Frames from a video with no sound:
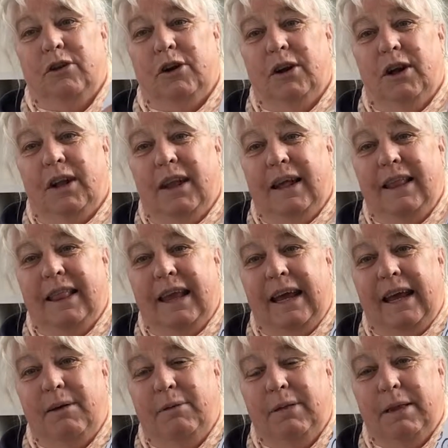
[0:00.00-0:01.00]
journal, I
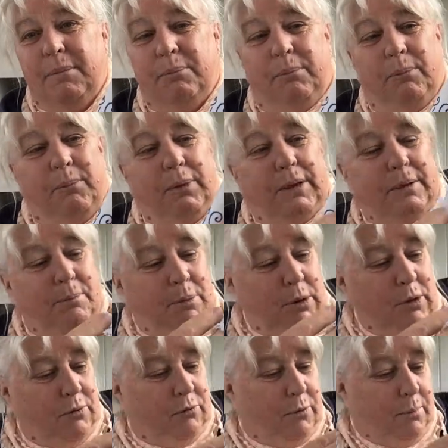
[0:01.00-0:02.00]
think, with the
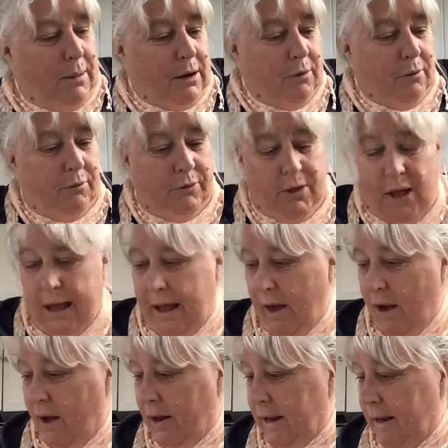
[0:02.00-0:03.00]
beautiful butterfly
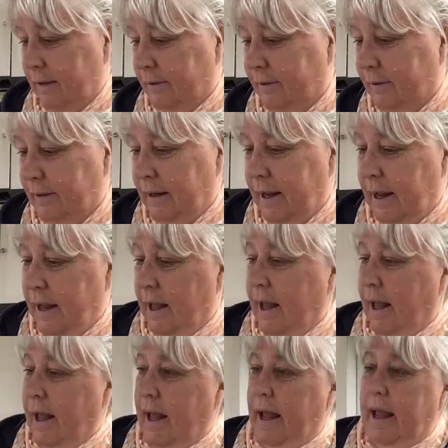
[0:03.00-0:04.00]
on it.
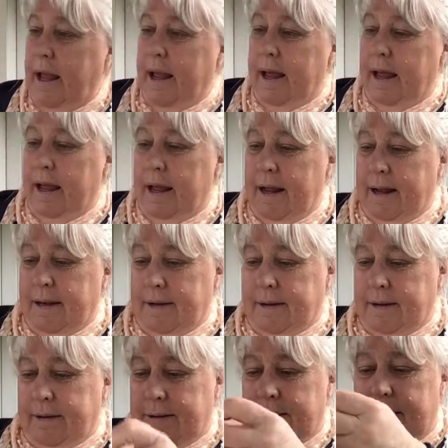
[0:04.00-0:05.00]

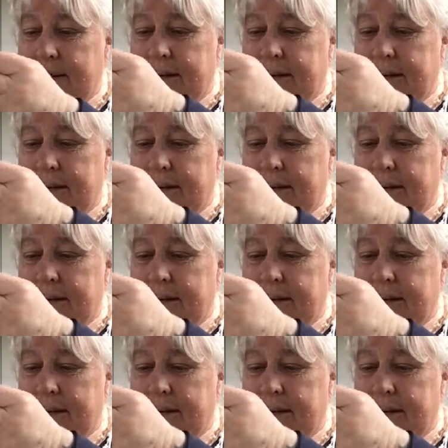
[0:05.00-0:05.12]
And